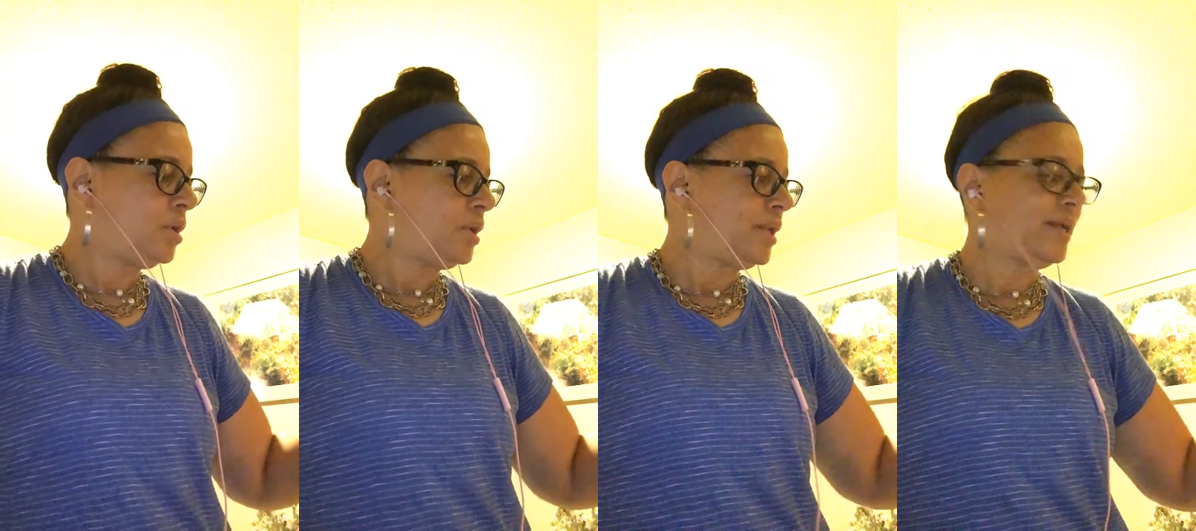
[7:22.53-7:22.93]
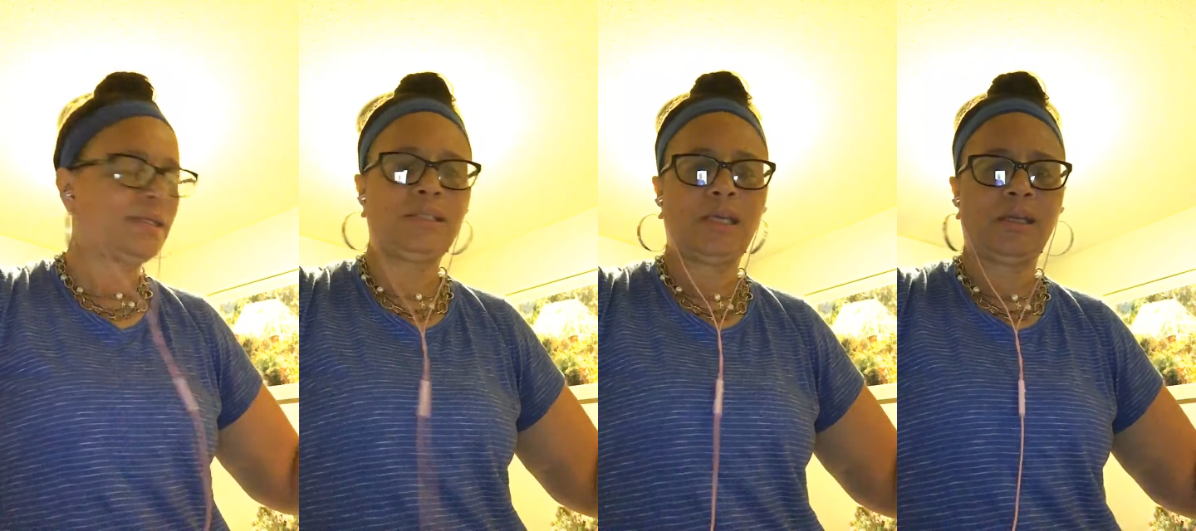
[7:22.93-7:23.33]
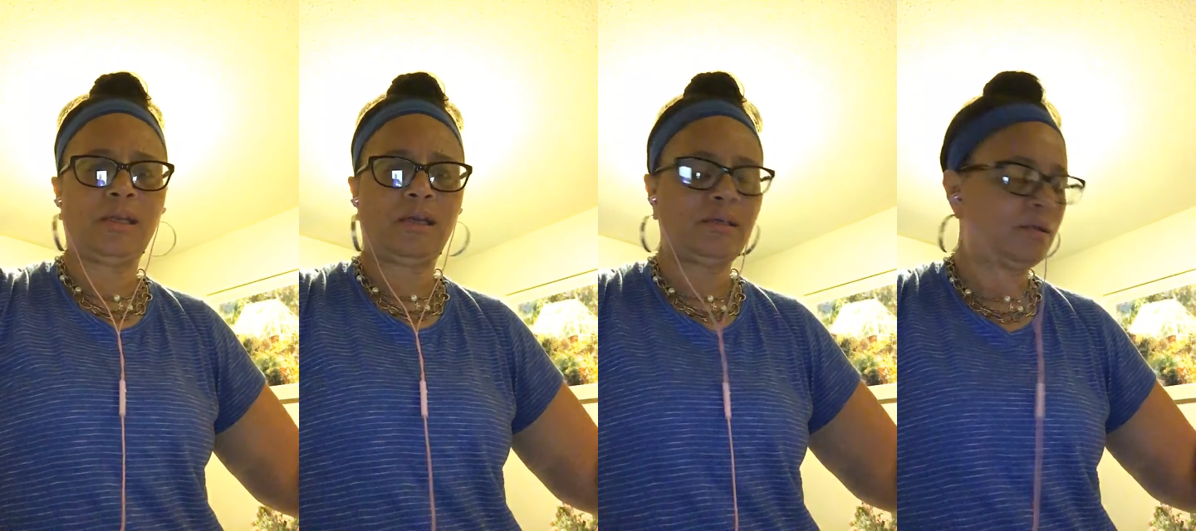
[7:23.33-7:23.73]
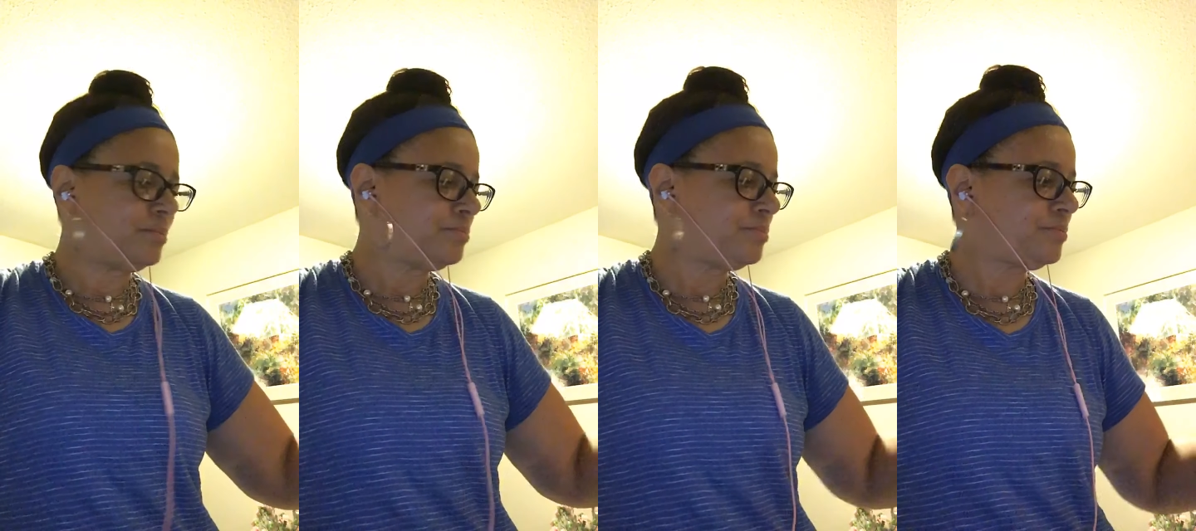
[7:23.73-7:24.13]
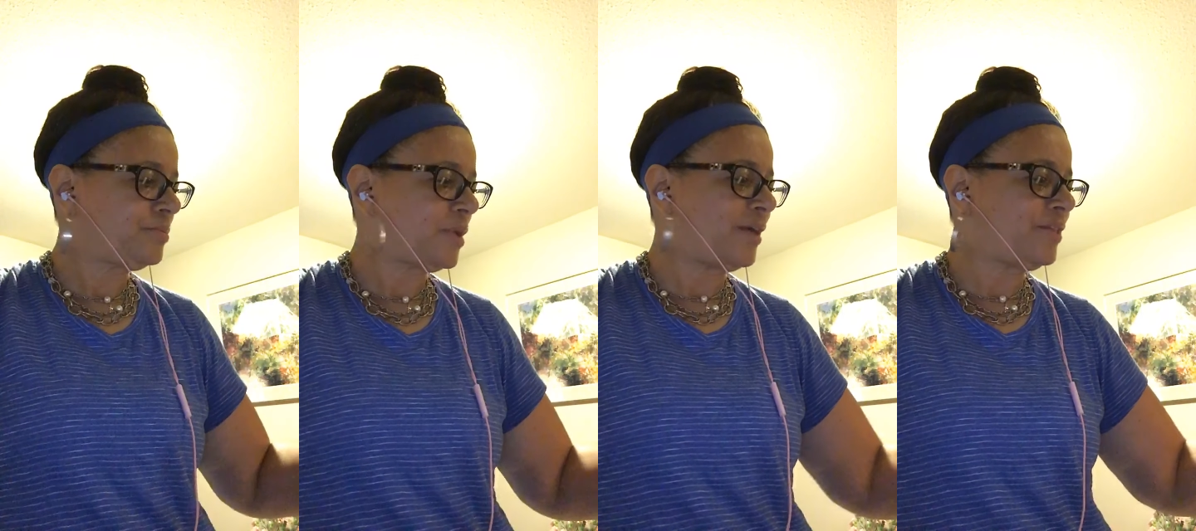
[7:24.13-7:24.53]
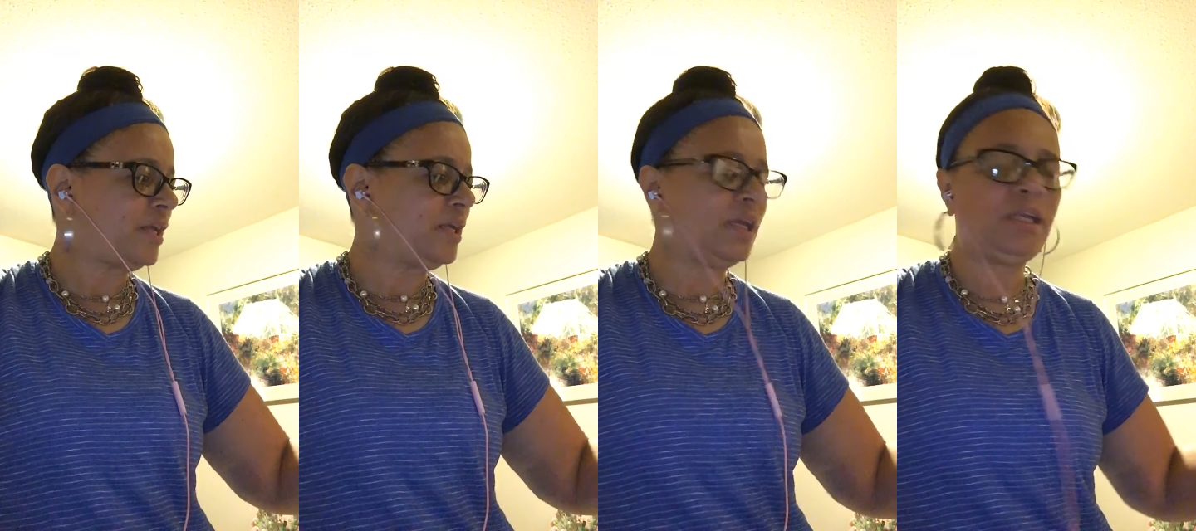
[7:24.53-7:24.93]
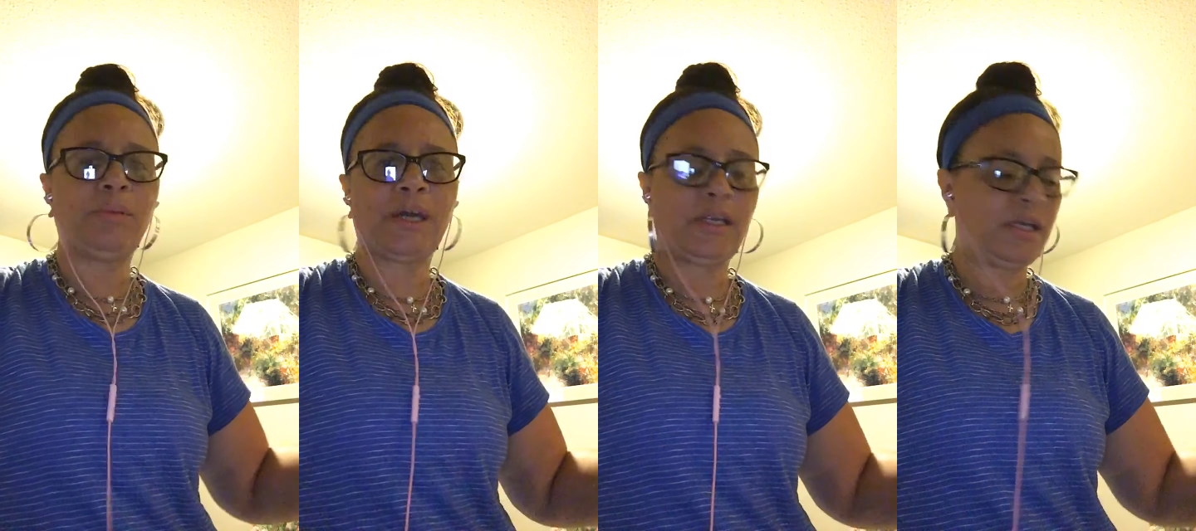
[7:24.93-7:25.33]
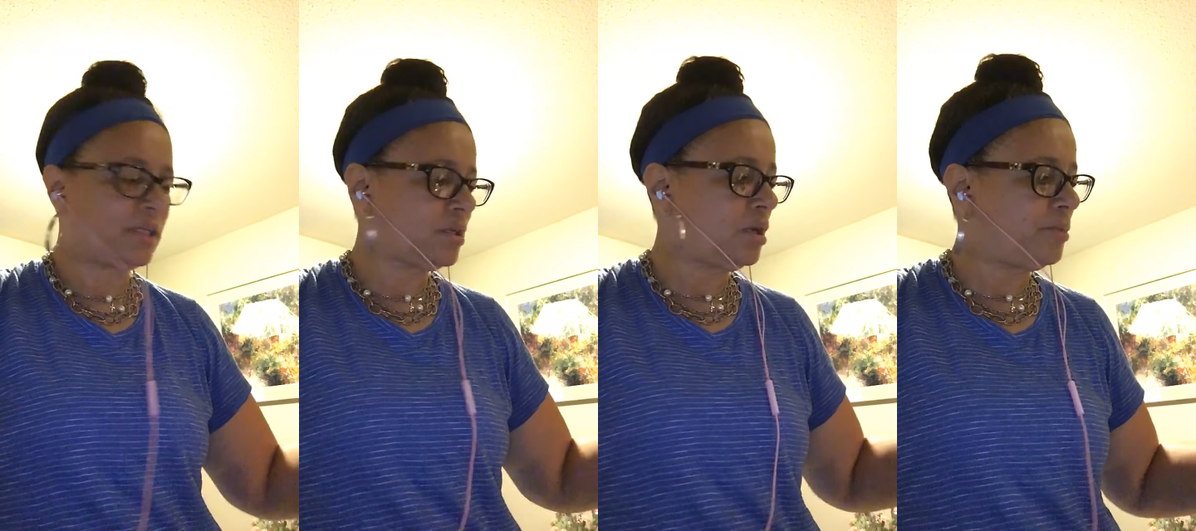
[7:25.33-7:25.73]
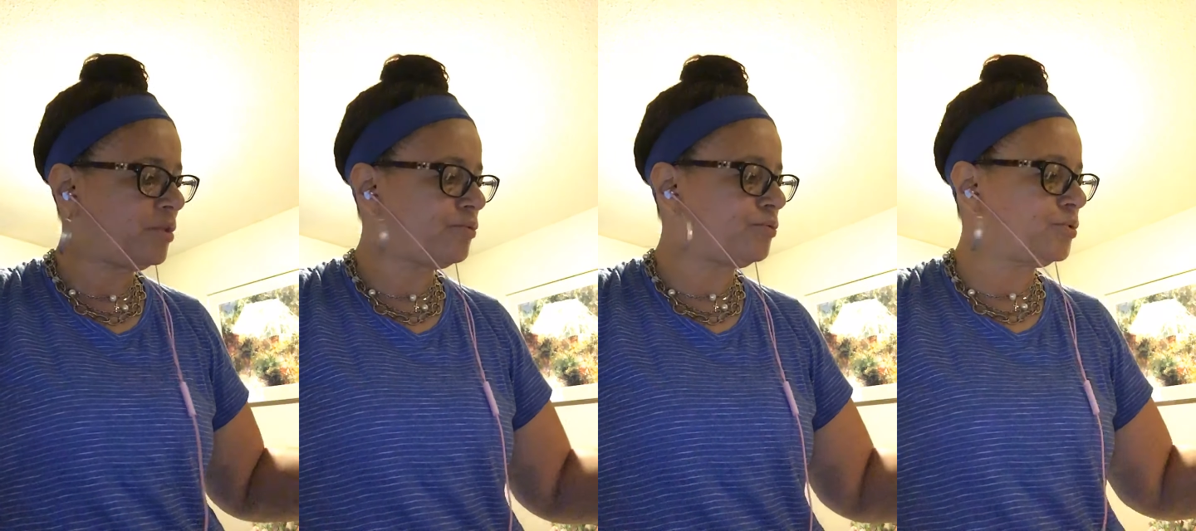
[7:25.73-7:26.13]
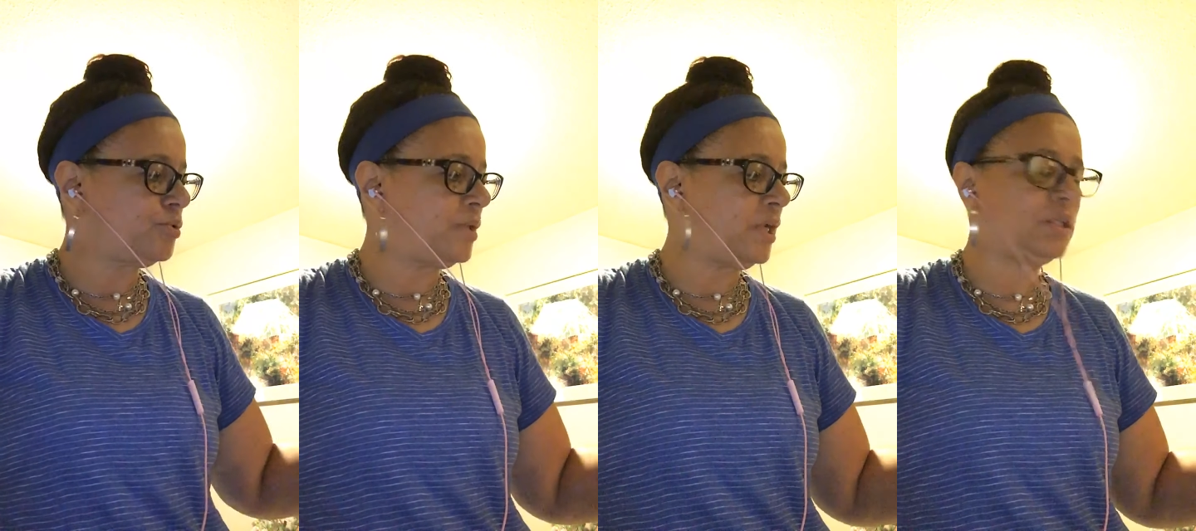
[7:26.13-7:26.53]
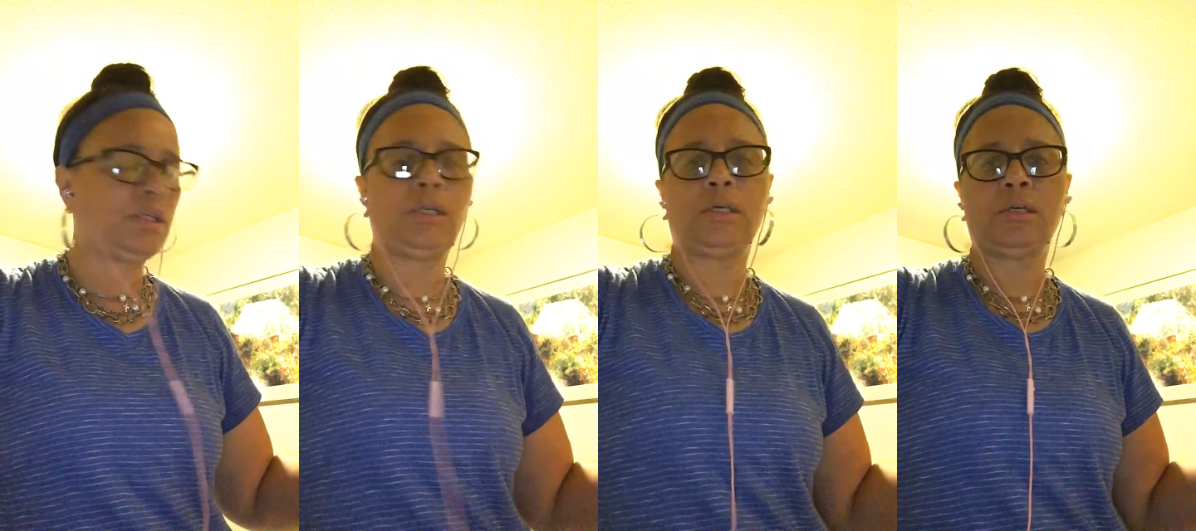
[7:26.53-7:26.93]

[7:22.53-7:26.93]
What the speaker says: Like I said, I think anybody that's coming through and,